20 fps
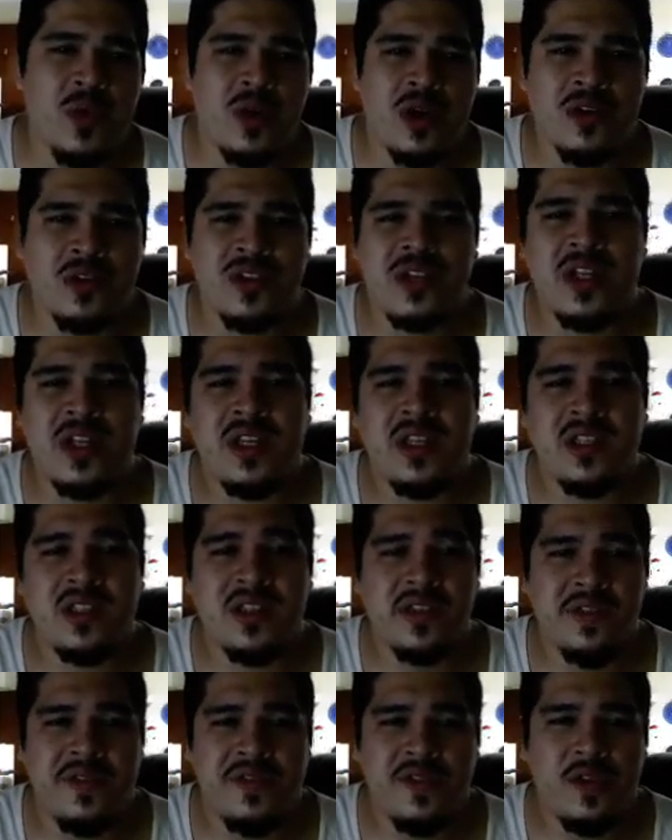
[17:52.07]
sink into
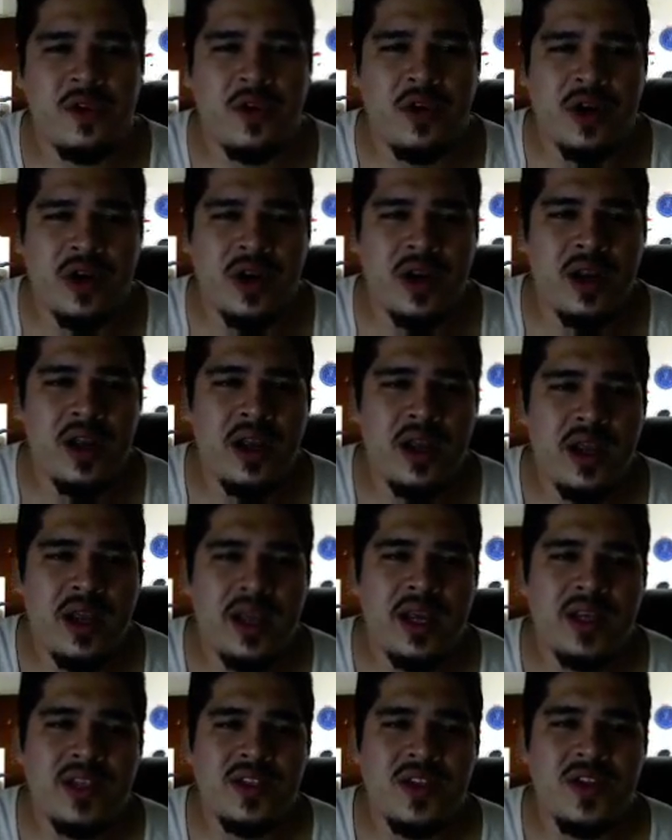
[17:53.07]
the floor,
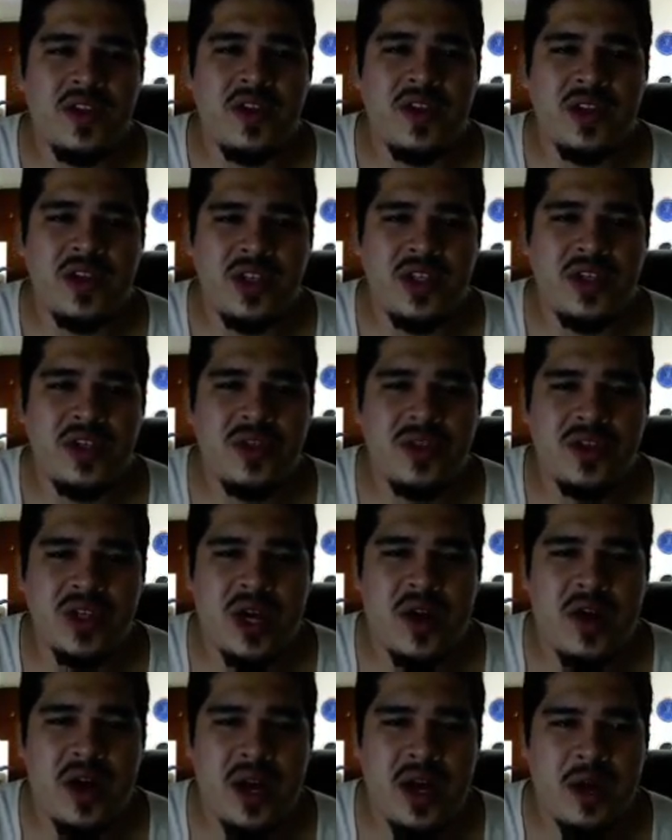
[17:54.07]
and so you can choose
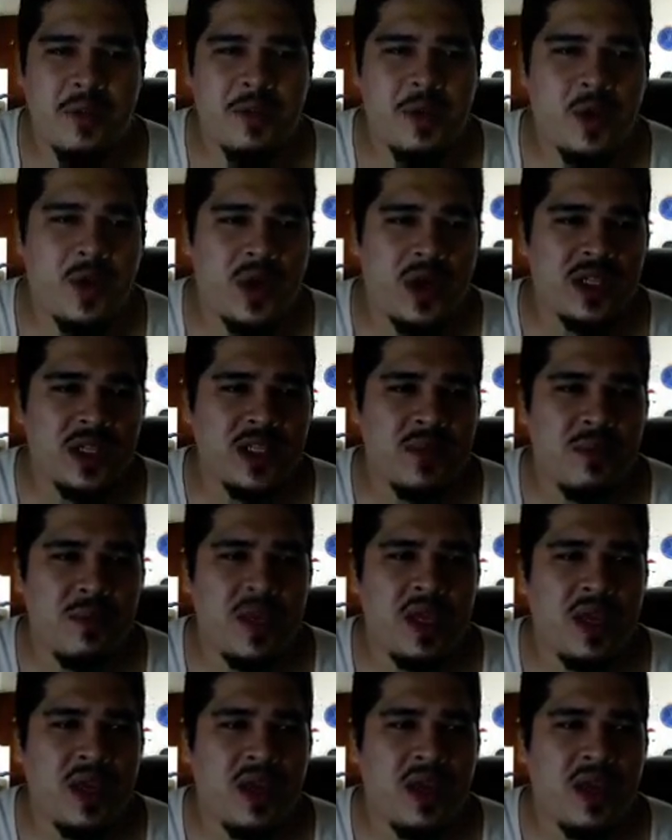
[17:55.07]
how high up you want it to be.